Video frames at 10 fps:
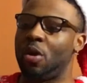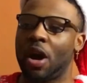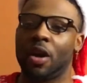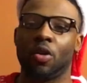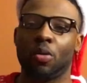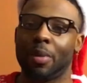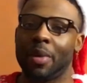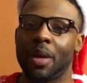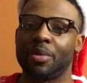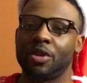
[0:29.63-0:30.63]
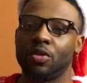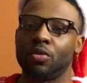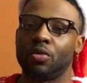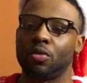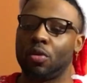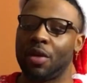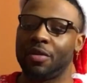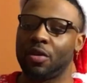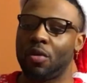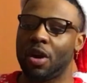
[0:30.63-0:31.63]
I hope I'm helping you, whoever
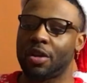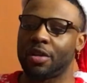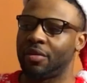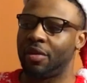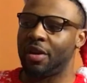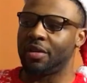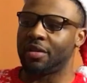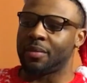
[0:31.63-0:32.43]
you watch it, right?